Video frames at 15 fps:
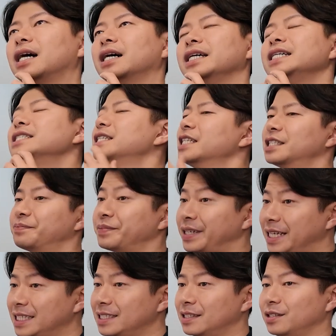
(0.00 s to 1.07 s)
Easiest
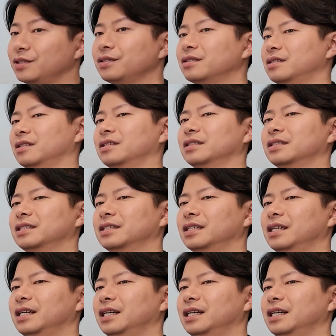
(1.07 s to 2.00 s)
place to start,